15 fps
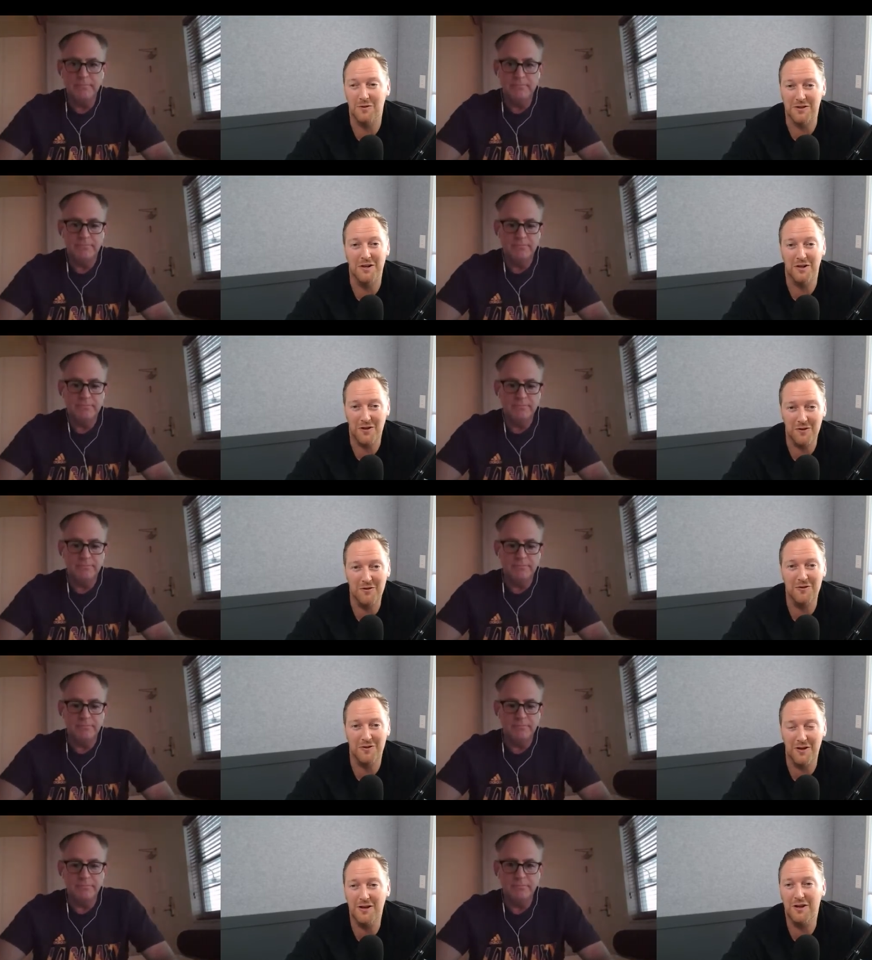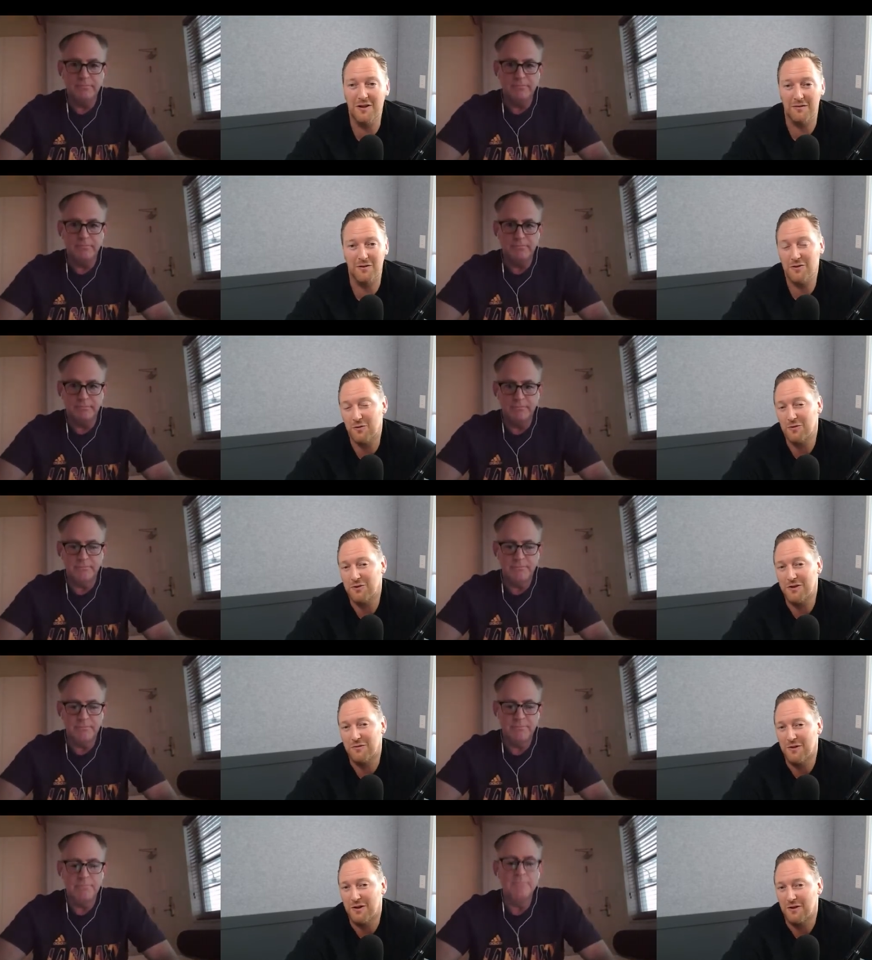Speaker 1: was a huge learning curve because, of course,
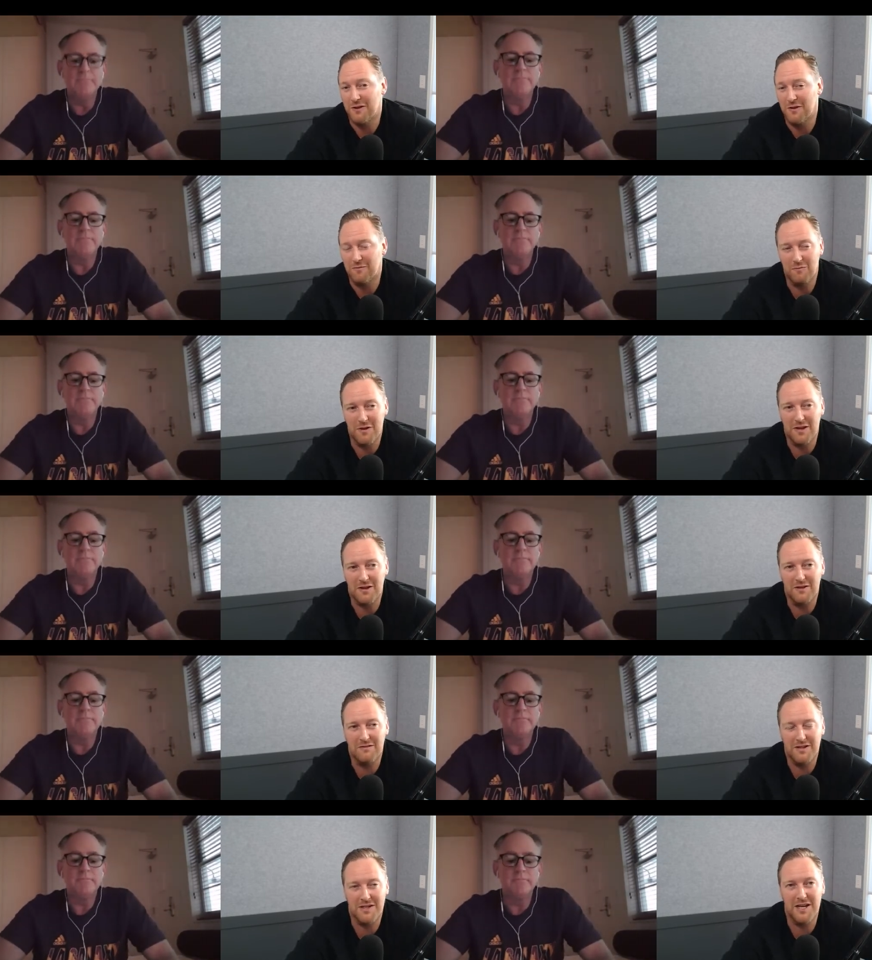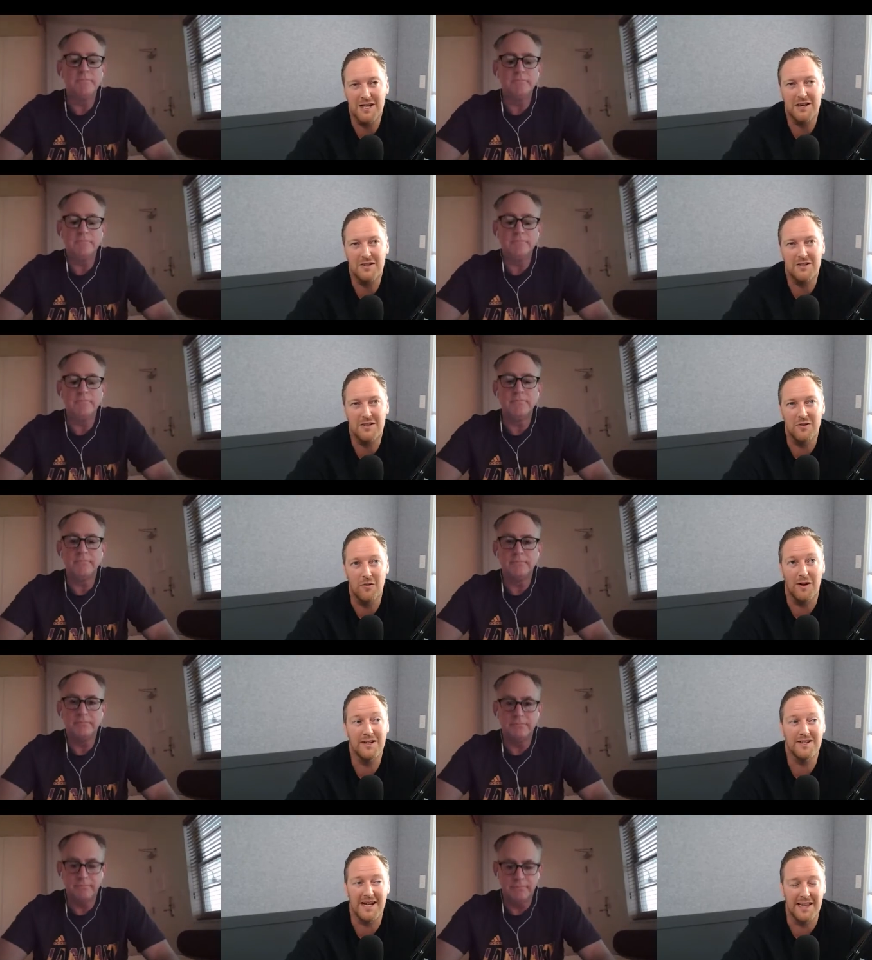you, you you teach, you
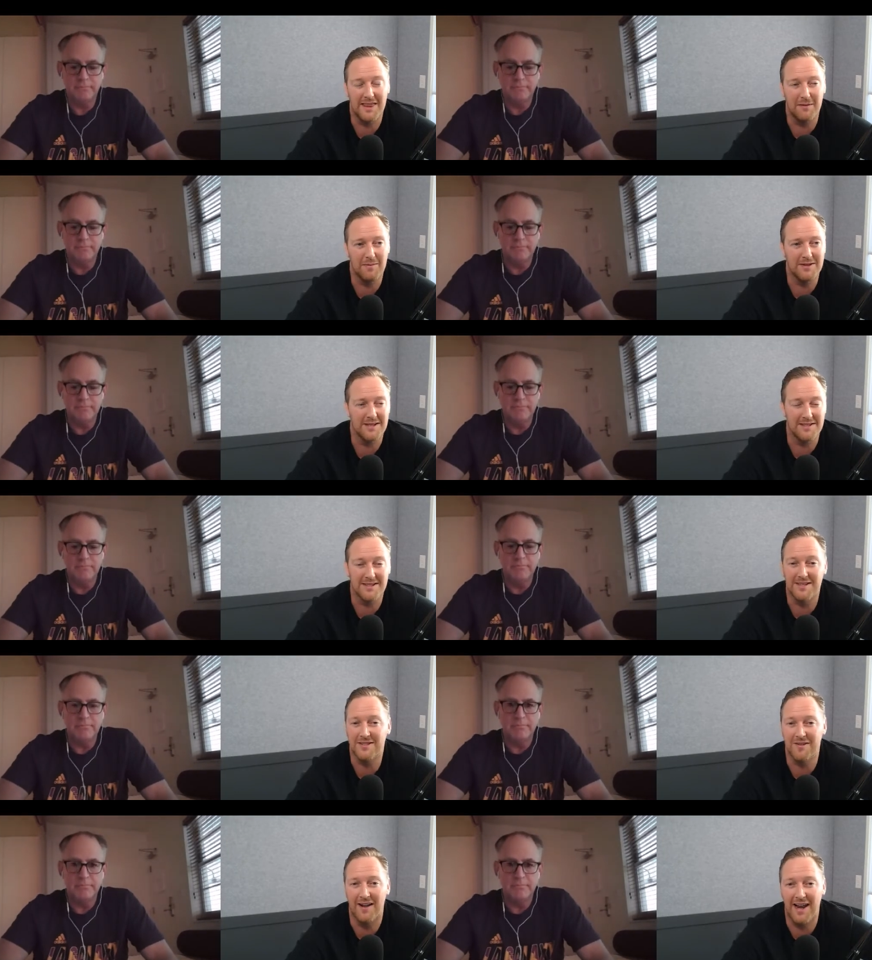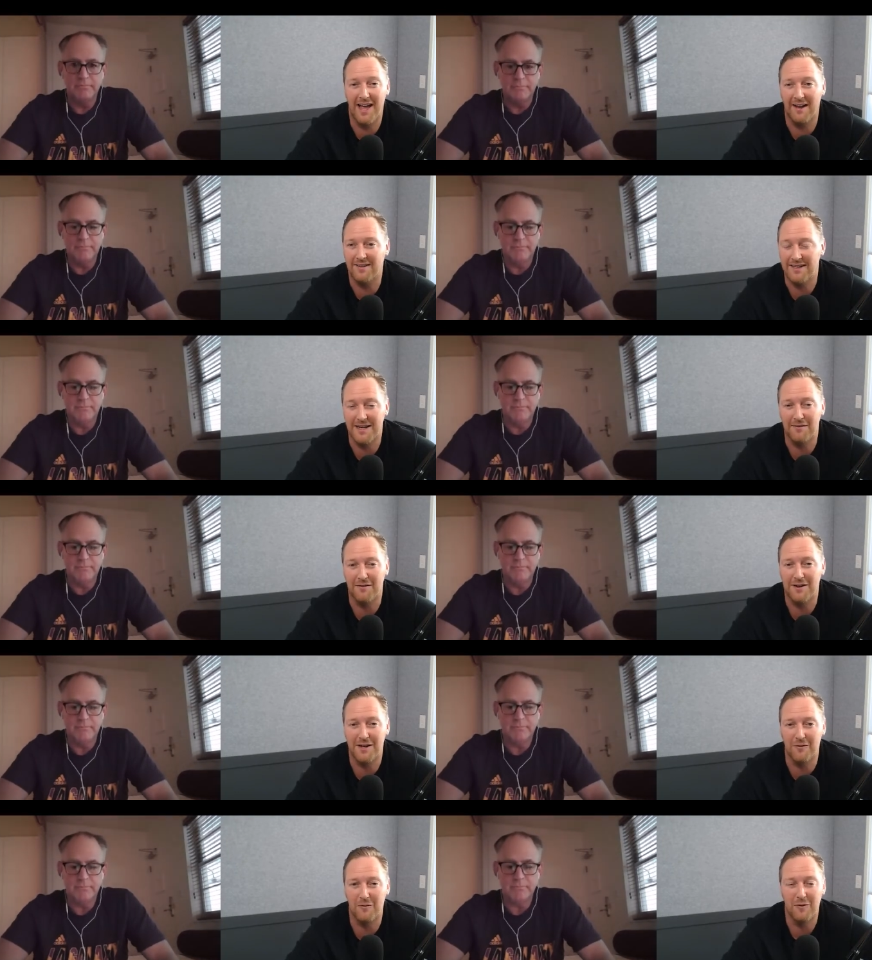understand the business inside out and every
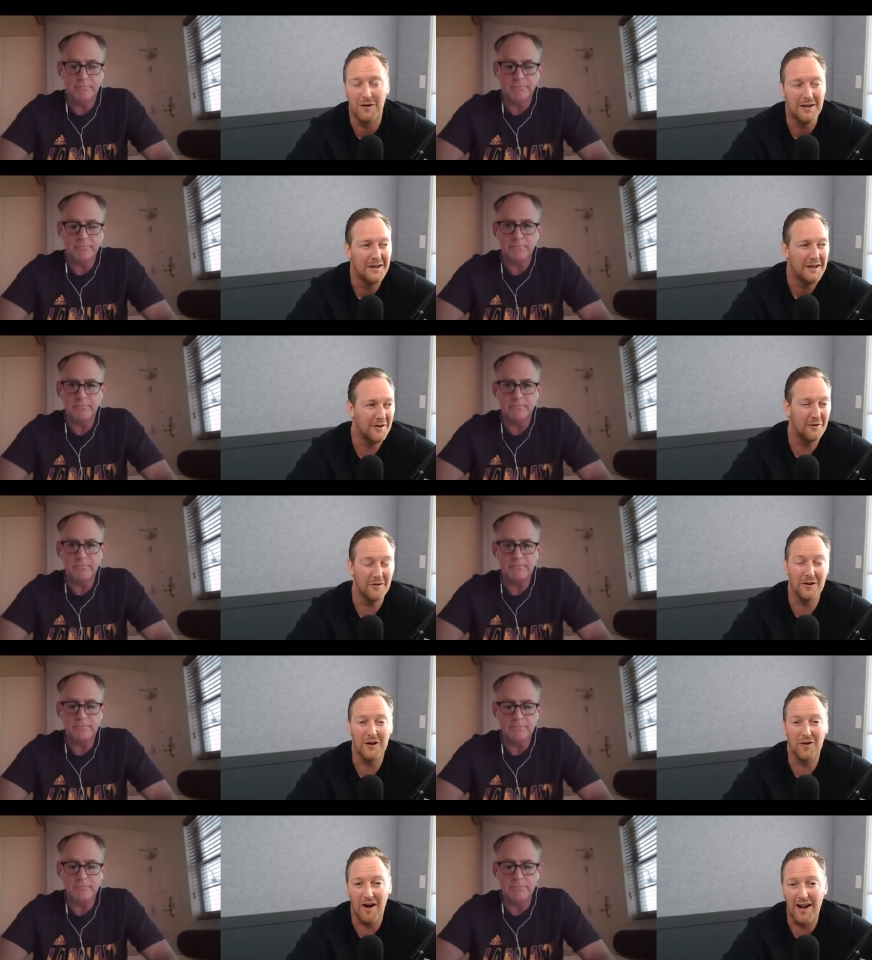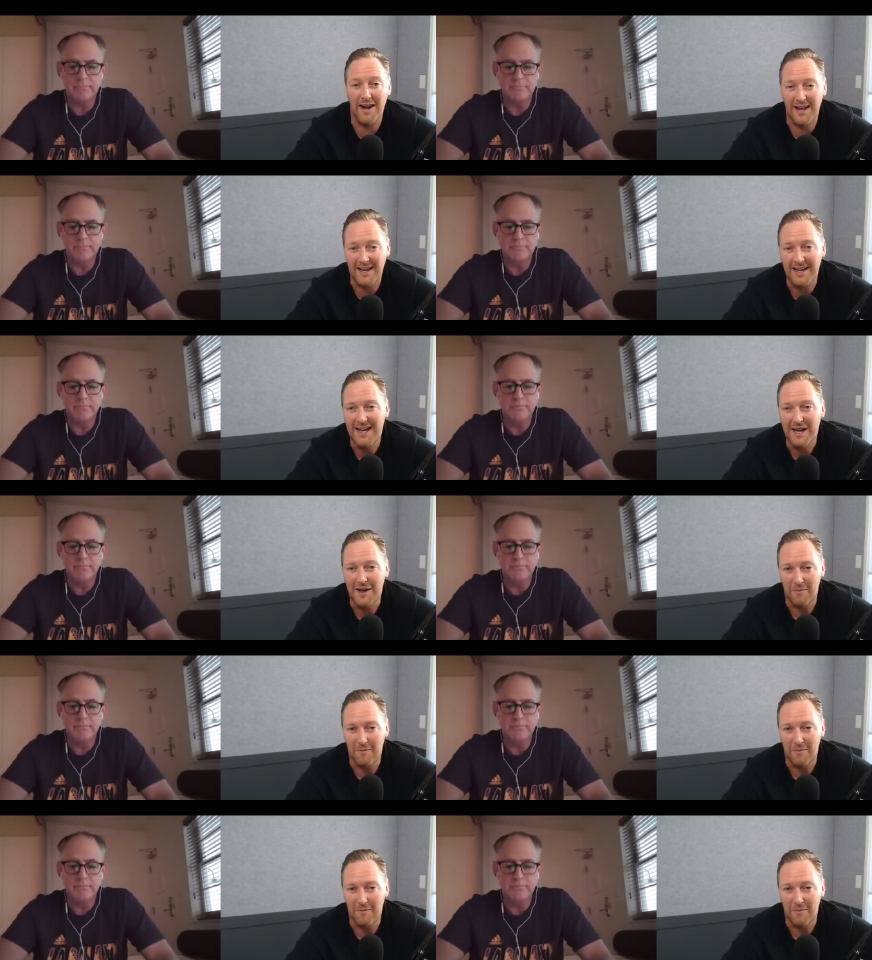little nook and cranny.